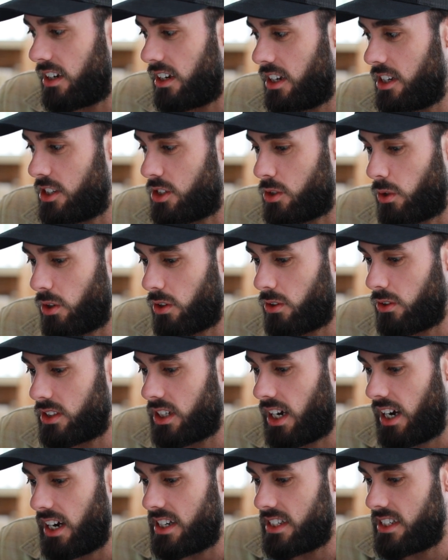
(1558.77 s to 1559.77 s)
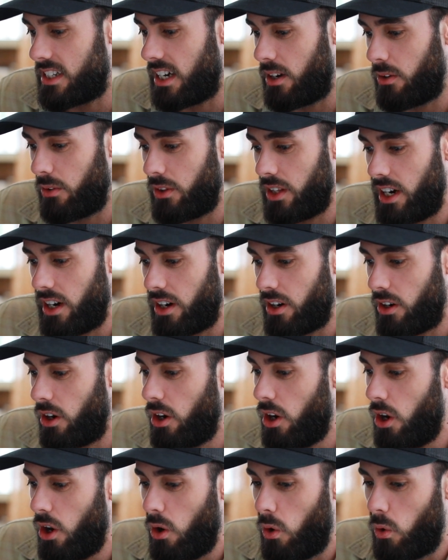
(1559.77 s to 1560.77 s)
historical ties down there,
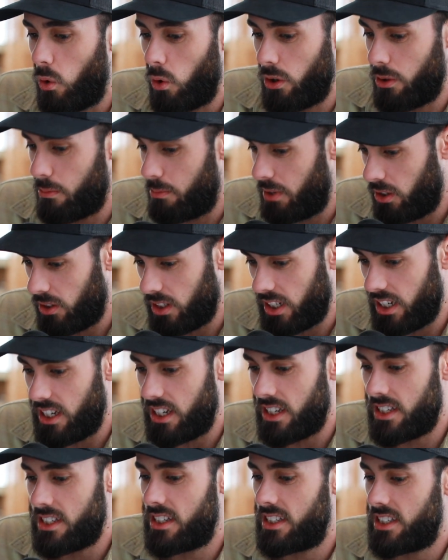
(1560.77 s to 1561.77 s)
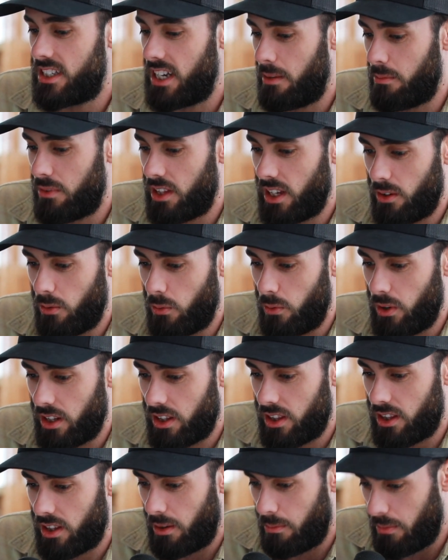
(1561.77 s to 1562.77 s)
or the Middle East, same thing
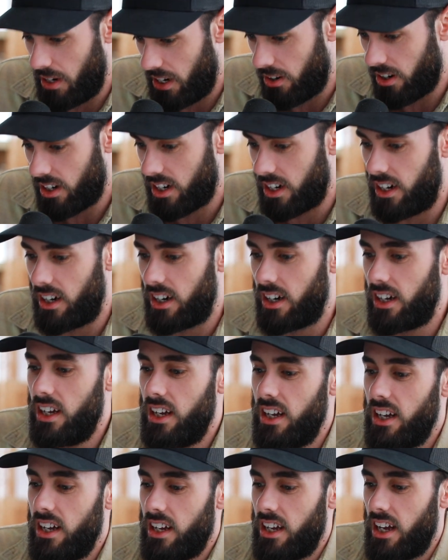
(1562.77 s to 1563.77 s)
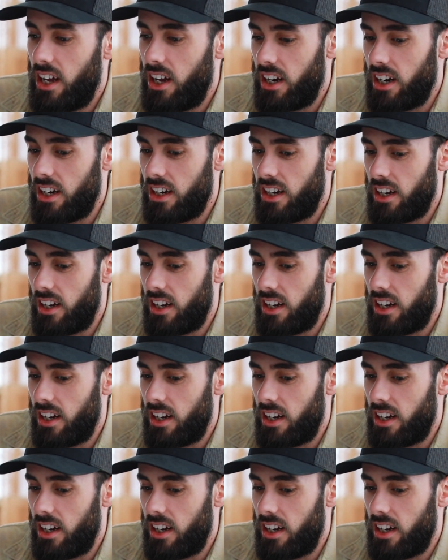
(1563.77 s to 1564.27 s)
with America. And